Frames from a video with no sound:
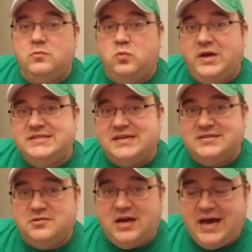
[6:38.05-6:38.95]
White Sox
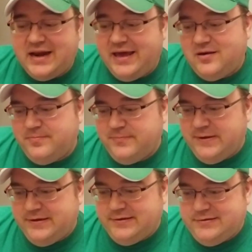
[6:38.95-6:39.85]
are a hot item.
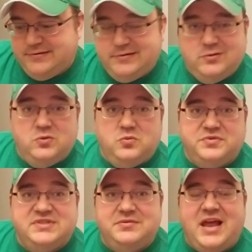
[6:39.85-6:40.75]
We'll
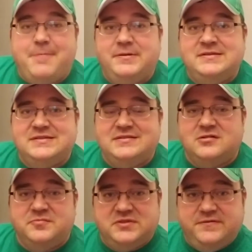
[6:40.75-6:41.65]
see what happens in
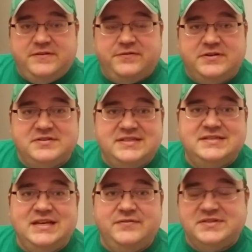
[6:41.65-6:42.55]
terms of if their
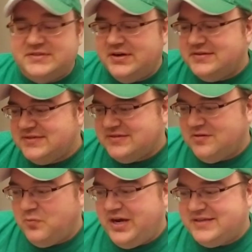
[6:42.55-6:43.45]
season even starts
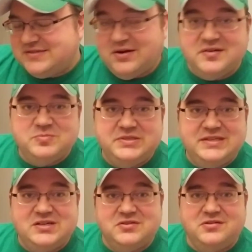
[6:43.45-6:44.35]
and when it starts.
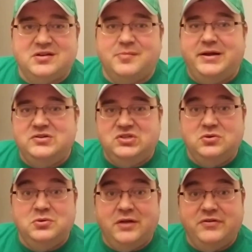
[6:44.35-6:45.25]
Potentially, they're talking about
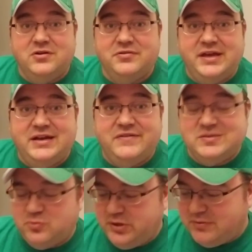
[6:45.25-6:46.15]
June at the early end at this
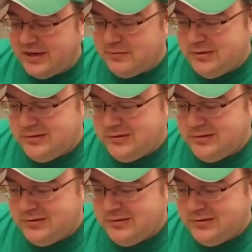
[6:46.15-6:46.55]
point, right?